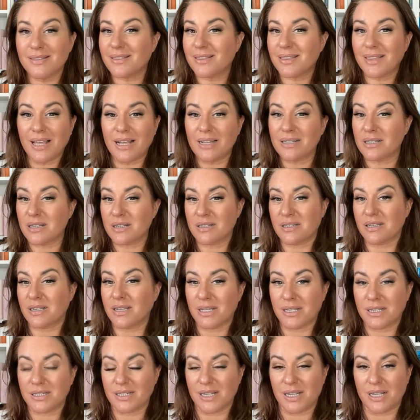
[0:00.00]
That doesn't
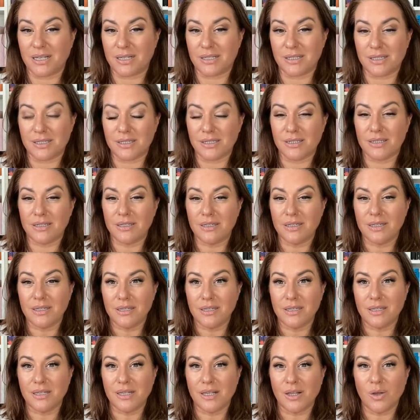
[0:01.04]
exist.
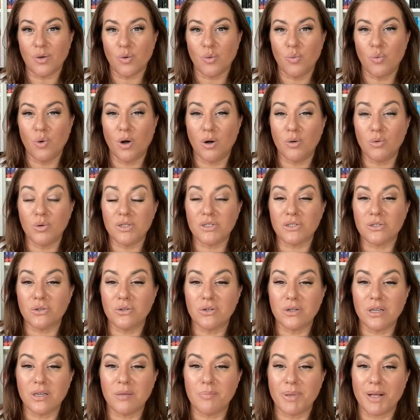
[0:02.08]
What we're
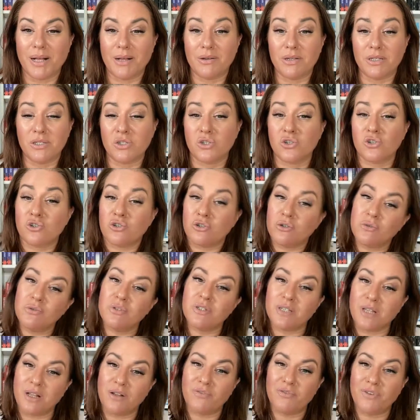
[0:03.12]
talking about is true
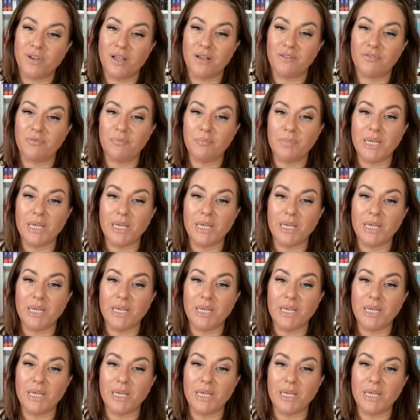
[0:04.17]
self-love,